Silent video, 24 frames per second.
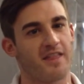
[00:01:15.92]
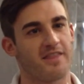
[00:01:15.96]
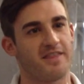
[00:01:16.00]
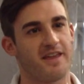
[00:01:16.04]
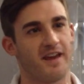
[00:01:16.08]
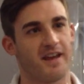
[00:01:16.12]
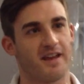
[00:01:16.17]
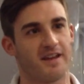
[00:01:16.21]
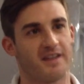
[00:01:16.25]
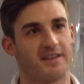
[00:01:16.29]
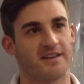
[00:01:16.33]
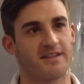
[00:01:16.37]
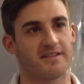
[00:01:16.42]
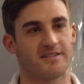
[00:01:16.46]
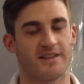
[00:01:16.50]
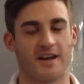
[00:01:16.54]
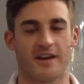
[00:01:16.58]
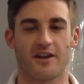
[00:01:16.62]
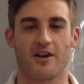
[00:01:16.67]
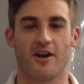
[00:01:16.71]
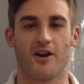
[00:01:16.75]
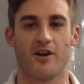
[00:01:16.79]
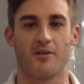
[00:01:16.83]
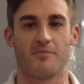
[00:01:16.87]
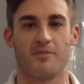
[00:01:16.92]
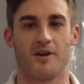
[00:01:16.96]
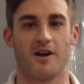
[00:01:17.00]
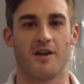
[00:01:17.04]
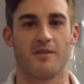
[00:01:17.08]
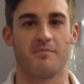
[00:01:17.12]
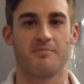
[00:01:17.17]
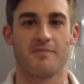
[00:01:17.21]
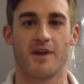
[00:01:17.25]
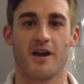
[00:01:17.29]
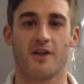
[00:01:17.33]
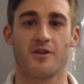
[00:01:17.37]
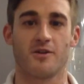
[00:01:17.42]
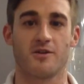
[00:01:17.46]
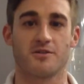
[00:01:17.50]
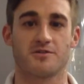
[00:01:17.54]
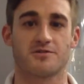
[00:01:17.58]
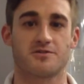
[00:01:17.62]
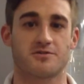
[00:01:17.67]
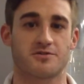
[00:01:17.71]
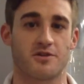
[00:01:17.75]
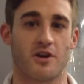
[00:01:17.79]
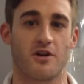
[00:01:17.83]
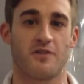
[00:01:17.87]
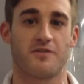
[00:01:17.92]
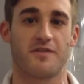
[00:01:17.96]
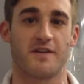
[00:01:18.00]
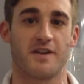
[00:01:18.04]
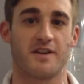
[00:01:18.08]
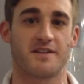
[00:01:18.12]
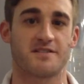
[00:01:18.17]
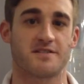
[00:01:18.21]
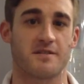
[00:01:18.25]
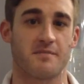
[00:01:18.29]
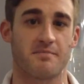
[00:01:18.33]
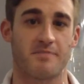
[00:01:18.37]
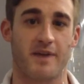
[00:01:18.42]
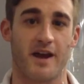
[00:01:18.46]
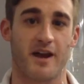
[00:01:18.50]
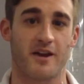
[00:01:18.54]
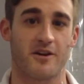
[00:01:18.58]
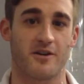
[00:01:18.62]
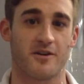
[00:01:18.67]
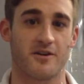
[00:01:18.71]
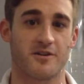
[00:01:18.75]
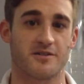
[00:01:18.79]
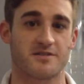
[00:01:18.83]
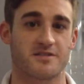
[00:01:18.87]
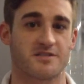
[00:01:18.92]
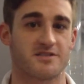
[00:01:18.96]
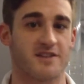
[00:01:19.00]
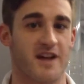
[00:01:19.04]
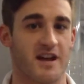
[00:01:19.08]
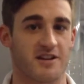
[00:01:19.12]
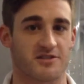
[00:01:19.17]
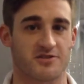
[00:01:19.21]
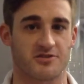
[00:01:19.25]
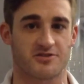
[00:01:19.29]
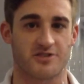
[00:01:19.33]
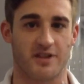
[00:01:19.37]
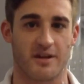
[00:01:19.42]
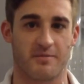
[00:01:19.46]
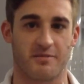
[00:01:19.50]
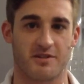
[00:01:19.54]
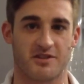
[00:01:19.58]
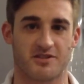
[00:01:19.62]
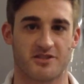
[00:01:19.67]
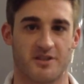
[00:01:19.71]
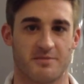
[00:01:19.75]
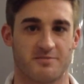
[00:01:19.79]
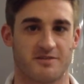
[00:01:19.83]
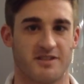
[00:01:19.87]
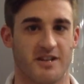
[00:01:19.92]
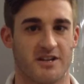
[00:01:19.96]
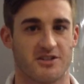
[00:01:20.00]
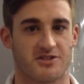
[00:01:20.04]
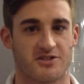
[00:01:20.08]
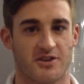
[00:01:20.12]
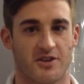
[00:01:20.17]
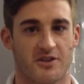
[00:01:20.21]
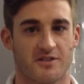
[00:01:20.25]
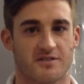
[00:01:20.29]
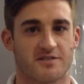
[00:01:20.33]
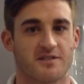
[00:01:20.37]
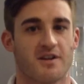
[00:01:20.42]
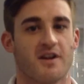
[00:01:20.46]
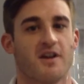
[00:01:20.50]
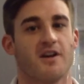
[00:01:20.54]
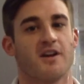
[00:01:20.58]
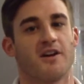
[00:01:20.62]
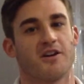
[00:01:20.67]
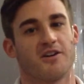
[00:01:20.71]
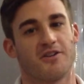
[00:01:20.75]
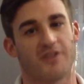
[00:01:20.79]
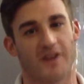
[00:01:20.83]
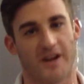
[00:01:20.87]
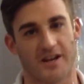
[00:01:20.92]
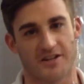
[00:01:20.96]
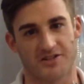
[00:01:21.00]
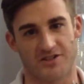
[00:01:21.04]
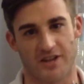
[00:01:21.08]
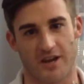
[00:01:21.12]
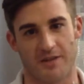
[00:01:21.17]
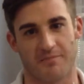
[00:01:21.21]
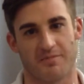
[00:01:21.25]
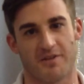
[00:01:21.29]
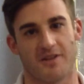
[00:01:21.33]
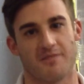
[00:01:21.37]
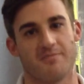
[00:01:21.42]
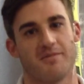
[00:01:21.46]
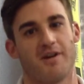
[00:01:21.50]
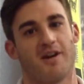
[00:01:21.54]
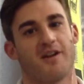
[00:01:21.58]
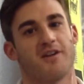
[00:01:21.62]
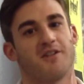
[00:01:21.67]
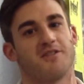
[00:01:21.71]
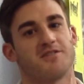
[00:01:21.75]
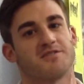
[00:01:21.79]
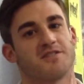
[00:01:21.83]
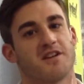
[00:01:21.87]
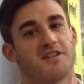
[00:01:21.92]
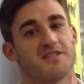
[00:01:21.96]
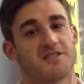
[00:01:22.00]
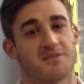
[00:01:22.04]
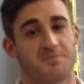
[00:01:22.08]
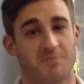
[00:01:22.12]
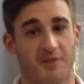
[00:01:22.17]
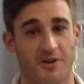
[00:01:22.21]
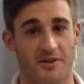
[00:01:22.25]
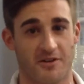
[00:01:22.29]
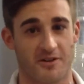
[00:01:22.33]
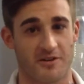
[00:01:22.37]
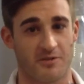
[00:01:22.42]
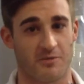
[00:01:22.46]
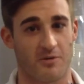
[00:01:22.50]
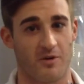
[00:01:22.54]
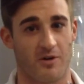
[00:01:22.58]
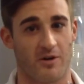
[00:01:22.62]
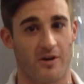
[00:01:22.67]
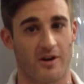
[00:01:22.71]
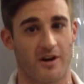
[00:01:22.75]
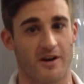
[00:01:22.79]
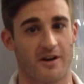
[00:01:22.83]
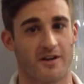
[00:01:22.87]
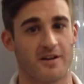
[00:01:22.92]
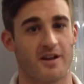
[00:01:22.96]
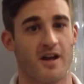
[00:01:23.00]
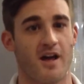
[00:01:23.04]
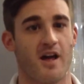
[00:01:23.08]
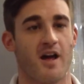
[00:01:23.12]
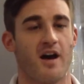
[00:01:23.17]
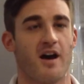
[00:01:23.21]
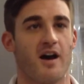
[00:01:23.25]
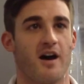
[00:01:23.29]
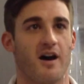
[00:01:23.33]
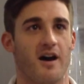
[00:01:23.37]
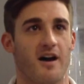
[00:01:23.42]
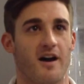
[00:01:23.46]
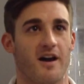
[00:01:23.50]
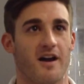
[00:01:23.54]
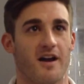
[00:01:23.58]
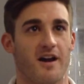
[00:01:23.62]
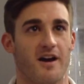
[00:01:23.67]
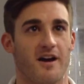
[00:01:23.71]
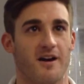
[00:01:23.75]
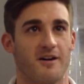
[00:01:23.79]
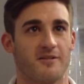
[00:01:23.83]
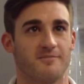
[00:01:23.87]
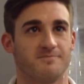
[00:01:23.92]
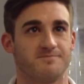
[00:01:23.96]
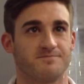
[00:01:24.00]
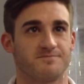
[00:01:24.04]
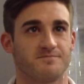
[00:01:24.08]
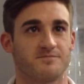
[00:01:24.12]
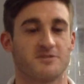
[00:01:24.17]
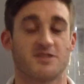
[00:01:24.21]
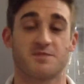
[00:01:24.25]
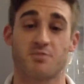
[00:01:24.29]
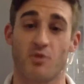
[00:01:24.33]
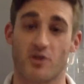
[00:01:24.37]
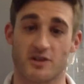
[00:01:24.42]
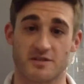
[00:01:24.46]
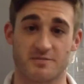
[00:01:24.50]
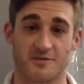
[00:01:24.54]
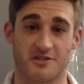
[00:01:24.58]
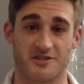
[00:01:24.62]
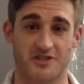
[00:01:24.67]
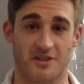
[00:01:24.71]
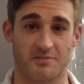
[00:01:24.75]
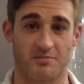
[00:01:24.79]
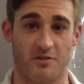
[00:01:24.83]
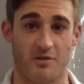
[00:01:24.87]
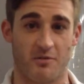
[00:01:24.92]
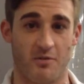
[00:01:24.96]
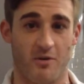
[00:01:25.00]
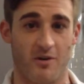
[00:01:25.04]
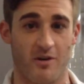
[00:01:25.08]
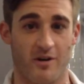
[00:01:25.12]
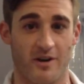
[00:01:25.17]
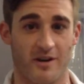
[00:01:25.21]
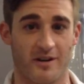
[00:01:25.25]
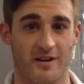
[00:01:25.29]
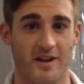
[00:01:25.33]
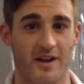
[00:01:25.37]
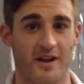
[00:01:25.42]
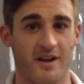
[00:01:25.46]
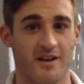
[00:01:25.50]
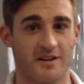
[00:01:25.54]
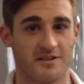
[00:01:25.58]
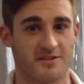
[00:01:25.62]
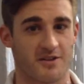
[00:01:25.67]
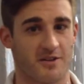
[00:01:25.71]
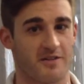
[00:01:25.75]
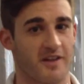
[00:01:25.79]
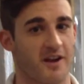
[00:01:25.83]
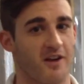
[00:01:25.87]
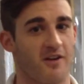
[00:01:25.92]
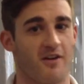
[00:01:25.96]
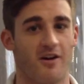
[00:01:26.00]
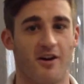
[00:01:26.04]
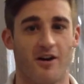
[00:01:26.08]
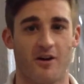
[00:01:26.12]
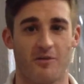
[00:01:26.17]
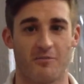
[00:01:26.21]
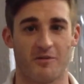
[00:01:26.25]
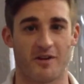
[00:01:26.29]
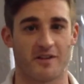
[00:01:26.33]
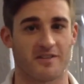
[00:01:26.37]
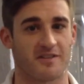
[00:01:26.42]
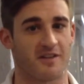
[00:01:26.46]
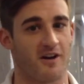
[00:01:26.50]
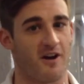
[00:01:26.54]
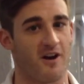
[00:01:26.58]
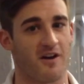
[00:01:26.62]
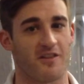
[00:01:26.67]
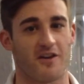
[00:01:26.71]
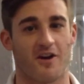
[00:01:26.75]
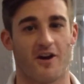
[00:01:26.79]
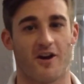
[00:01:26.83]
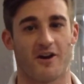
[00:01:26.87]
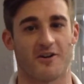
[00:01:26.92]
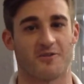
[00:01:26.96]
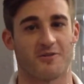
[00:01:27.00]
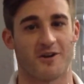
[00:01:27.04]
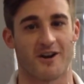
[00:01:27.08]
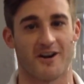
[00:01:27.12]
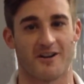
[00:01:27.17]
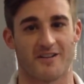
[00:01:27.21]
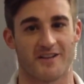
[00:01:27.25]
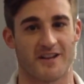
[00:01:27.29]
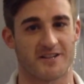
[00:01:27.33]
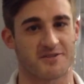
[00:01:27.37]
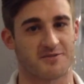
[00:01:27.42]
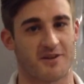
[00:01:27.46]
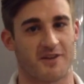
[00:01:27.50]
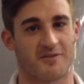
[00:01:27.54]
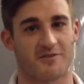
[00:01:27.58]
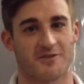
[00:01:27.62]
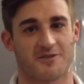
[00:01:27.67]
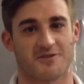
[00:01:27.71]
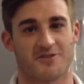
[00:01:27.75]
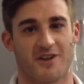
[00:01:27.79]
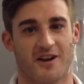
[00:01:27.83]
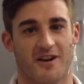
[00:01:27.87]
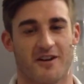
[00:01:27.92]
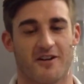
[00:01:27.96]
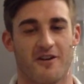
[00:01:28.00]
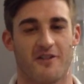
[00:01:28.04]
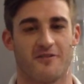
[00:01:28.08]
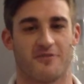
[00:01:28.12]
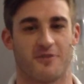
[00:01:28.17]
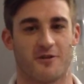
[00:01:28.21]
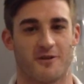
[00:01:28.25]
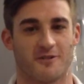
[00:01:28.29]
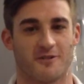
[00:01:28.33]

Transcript: They take home medals, trophies, banners, national championship t-shirts, grand champion banners, a spirit award, a sportsmanship award. So they go home with all the hardware, and that's what everyone's trying to go for.